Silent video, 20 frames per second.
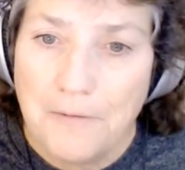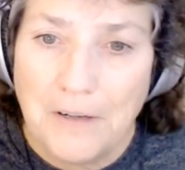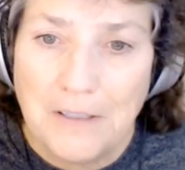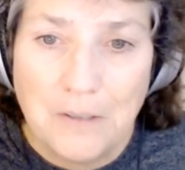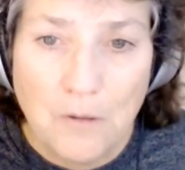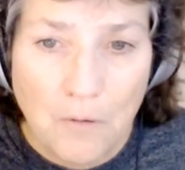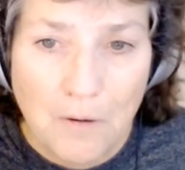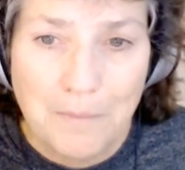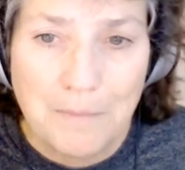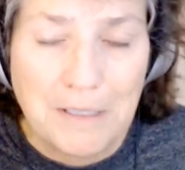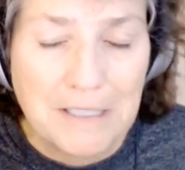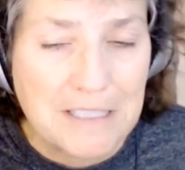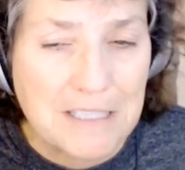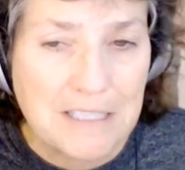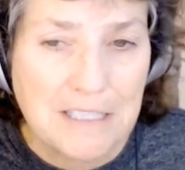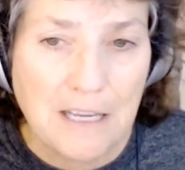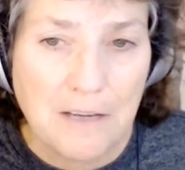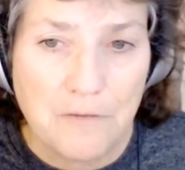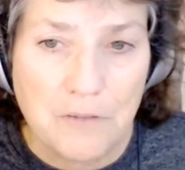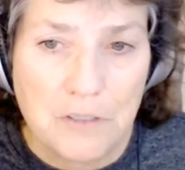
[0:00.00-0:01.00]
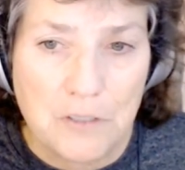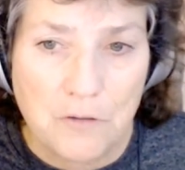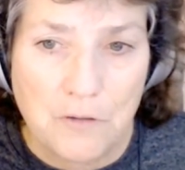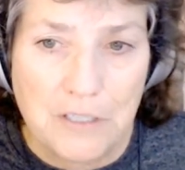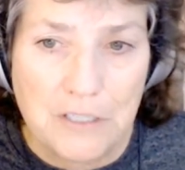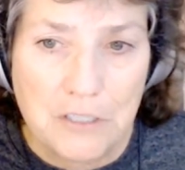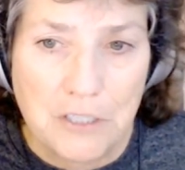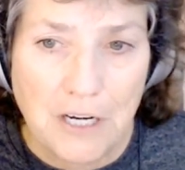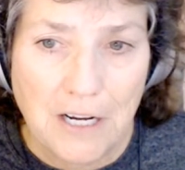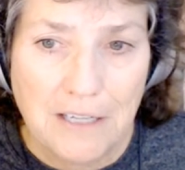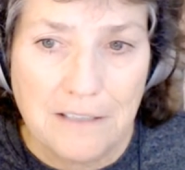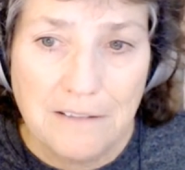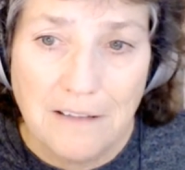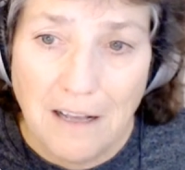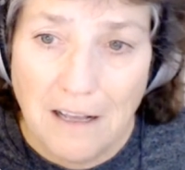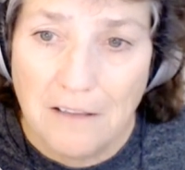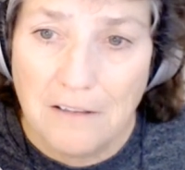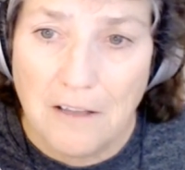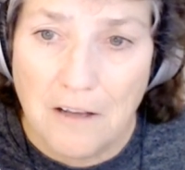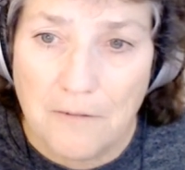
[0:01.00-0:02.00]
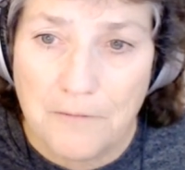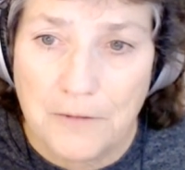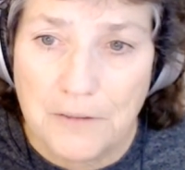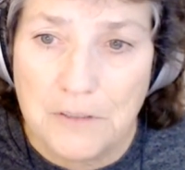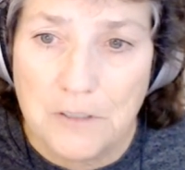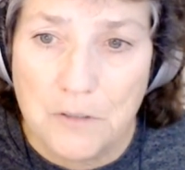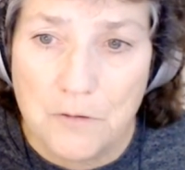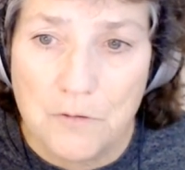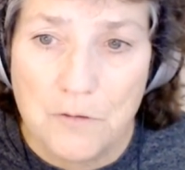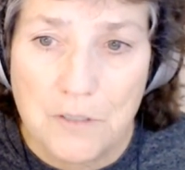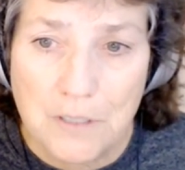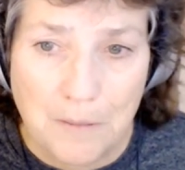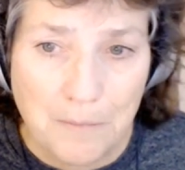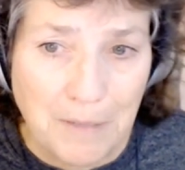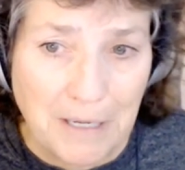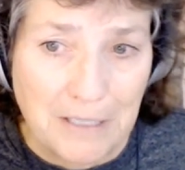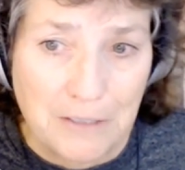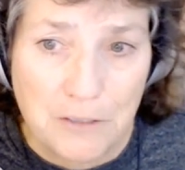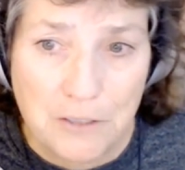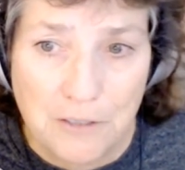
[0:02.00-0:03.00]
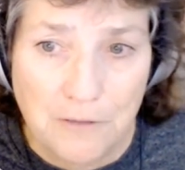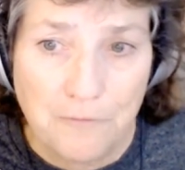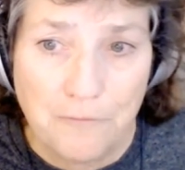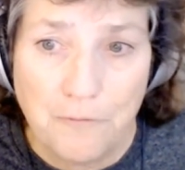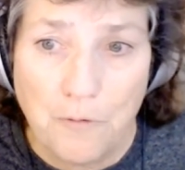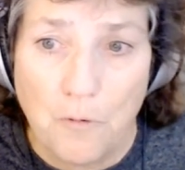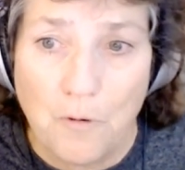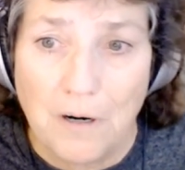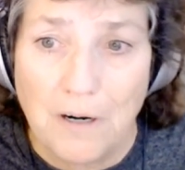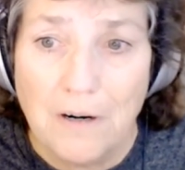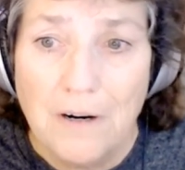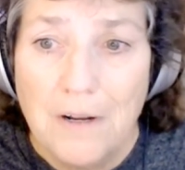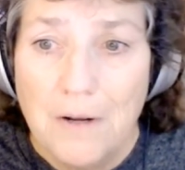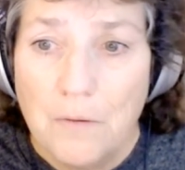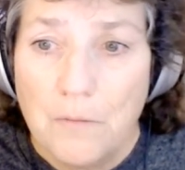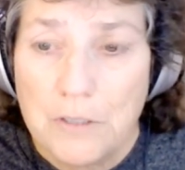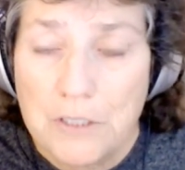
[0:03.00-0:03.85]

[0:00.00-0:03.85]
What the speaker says: If I know I'm going to save a screenshot, I'll often use Command Shift 4,